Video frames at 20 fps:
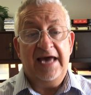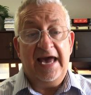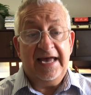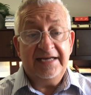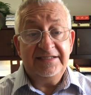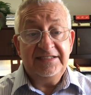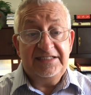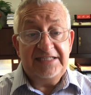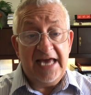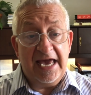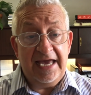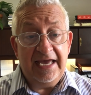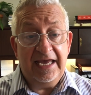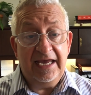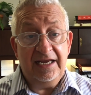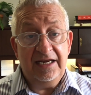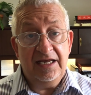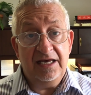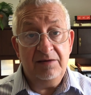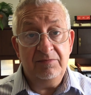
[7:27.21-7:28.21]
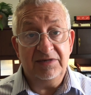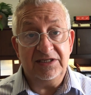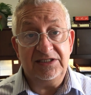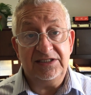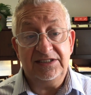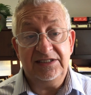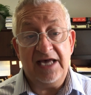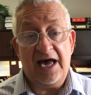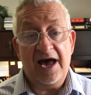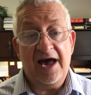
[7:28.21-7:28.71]
And taking him
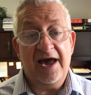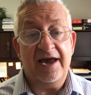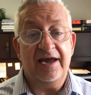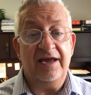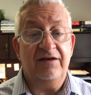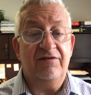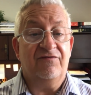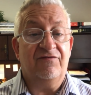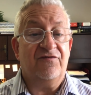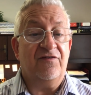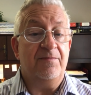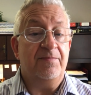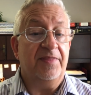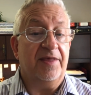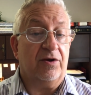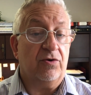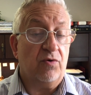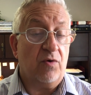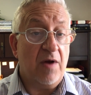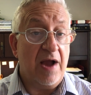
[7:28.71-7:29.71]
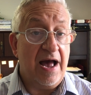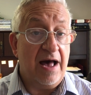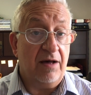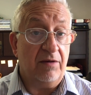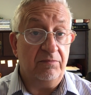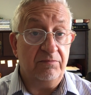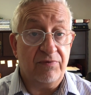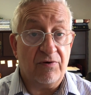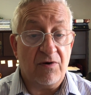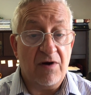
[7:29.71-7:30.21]
aside from the
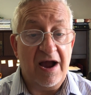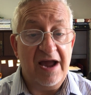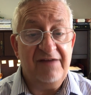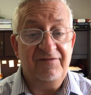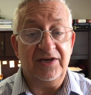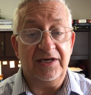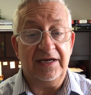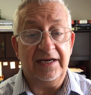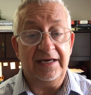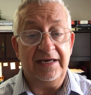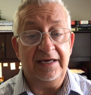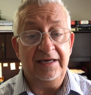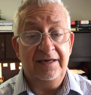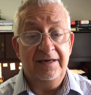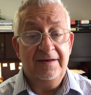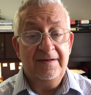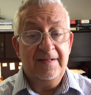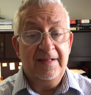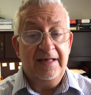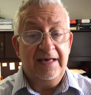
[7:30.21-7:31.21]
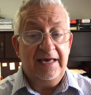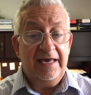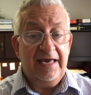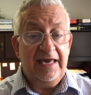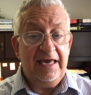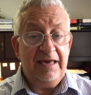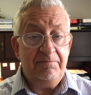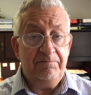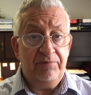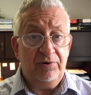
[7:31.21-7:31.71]
crowd privately,
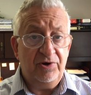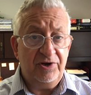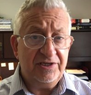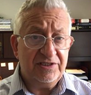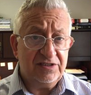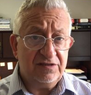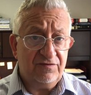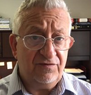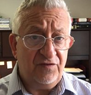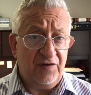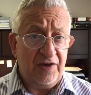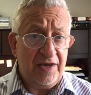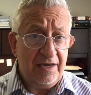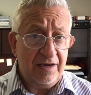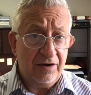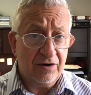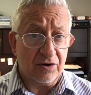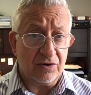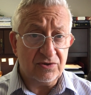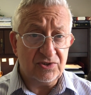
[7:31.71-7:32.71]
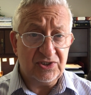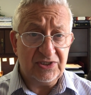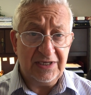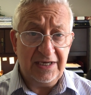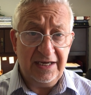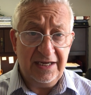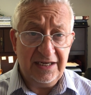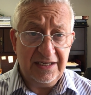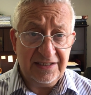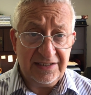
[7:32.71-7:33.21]
he put his fingers
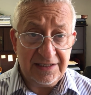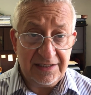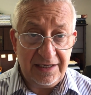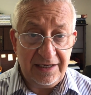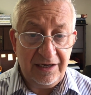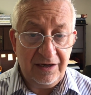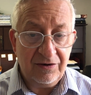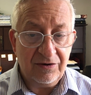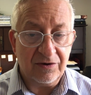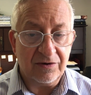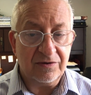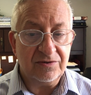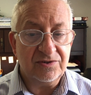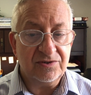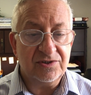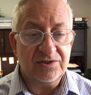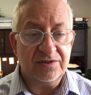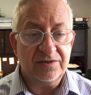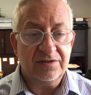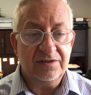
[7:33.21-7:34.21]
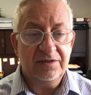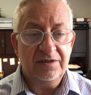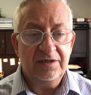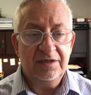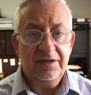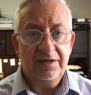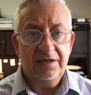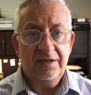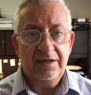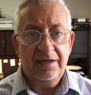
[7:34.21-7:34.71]
in his ears.
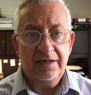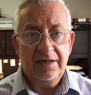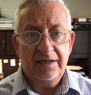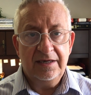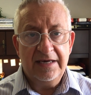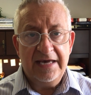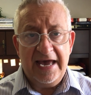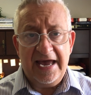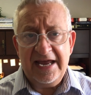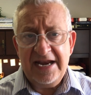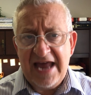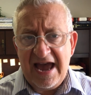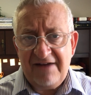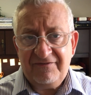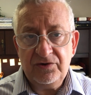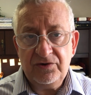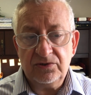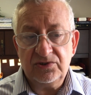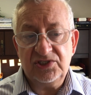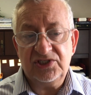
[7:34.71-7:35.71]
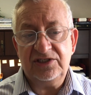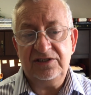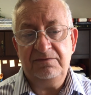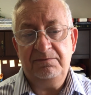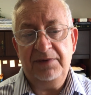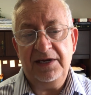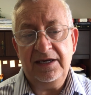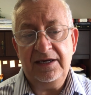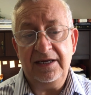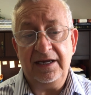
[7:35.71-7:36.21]
And after
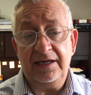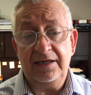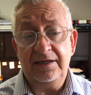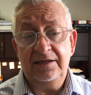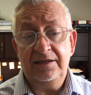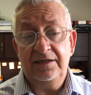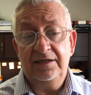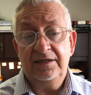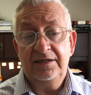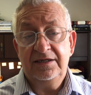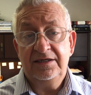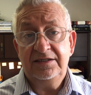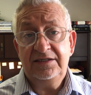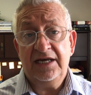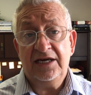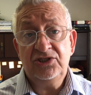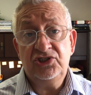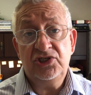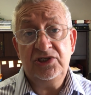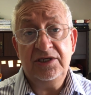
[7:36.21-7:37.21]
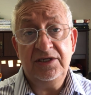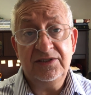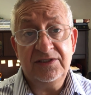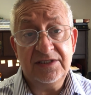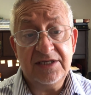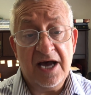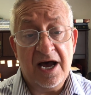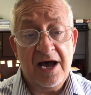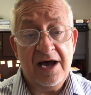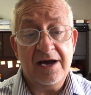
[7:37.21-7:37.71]
spitting, touched his
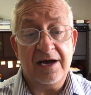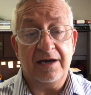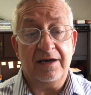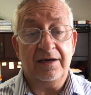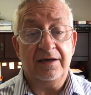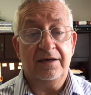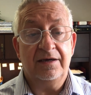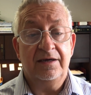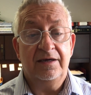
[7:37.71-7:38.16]
tongue.